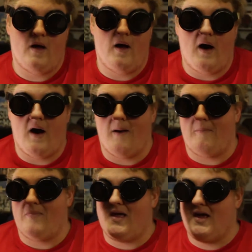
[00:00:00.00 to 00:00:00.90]

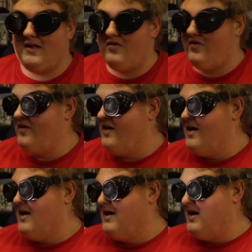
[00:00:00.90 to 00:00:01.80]
Um, it's
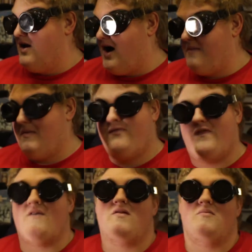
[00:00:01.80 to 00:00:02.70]
not my
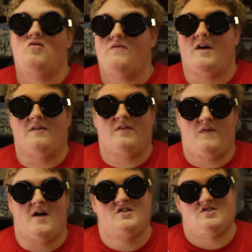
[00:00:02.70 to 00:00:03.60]
favorite movie of the
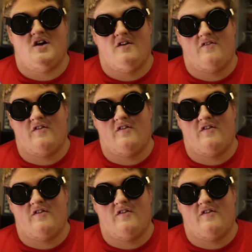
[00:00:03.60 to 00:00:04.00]
franchise.